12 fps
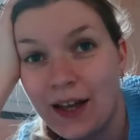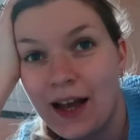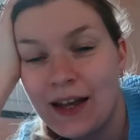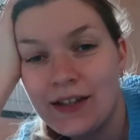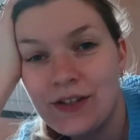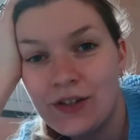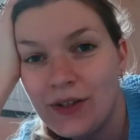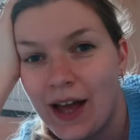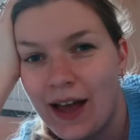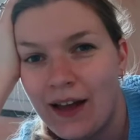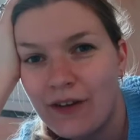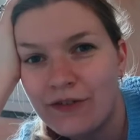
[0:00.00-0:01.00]
I do
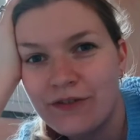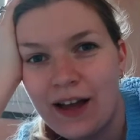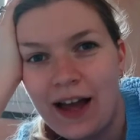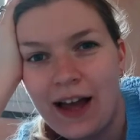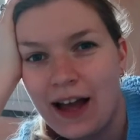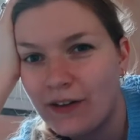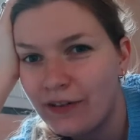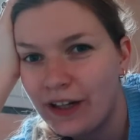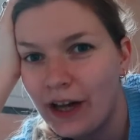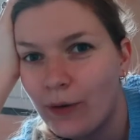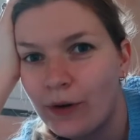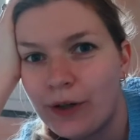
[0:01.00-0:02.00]
have half an
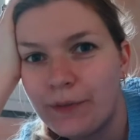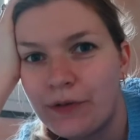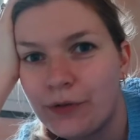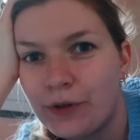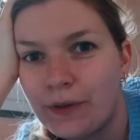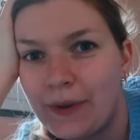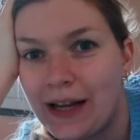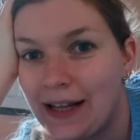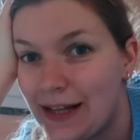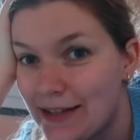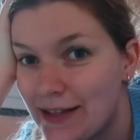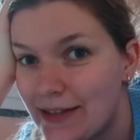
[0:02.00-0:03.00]
hour before my
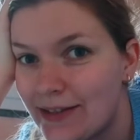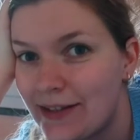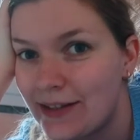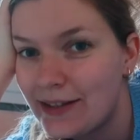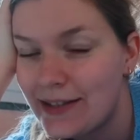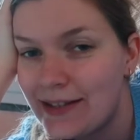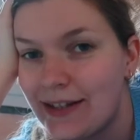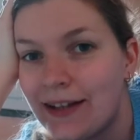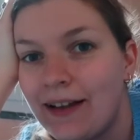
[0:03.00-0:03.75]
lesson starts.